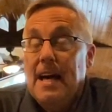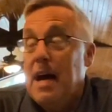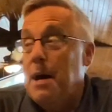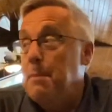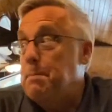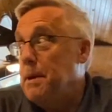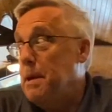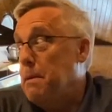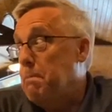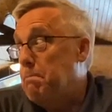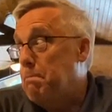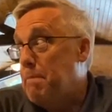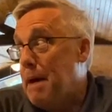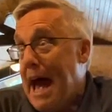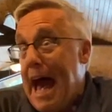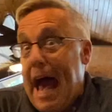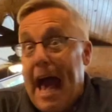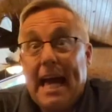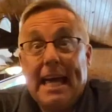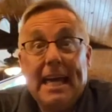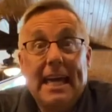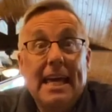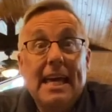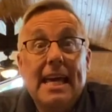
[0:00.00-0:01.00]
be
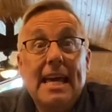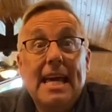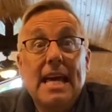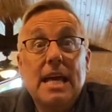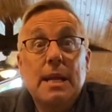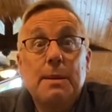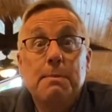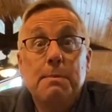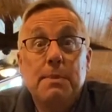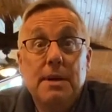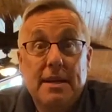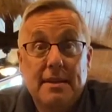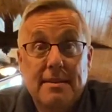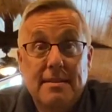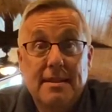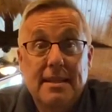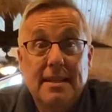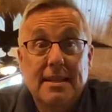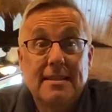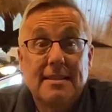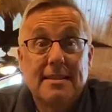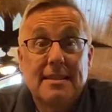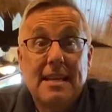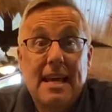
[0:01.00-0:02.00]
back in
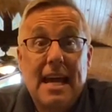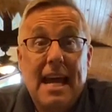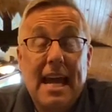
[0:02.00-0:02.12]
business,